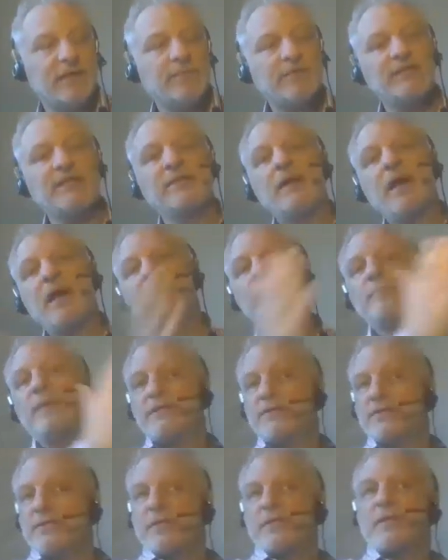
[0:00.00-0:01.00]
but the
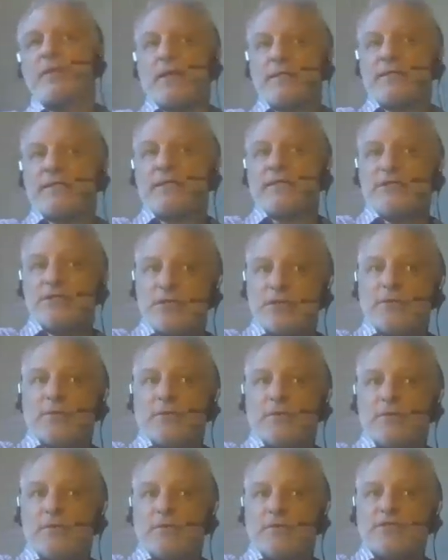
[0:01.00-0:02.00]
non-budgeted content
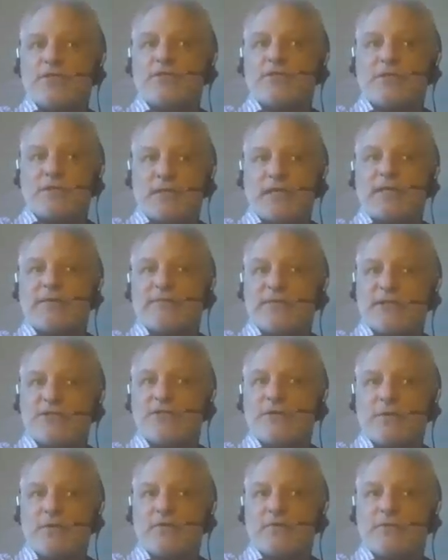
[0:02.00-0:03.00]
too, which is a lot of
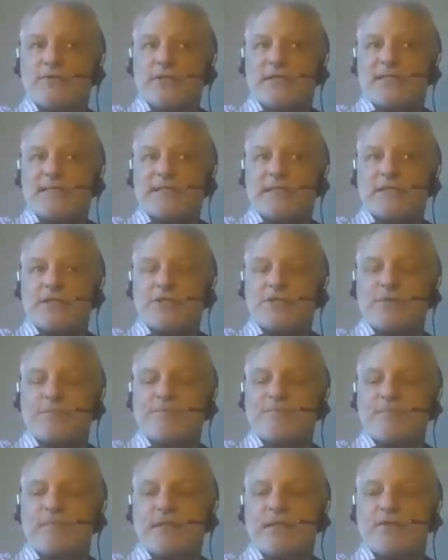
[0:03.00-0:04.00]
internal translation.
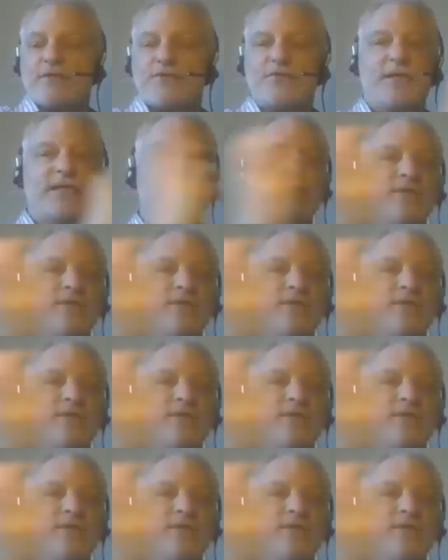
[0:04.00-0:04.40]
They're trying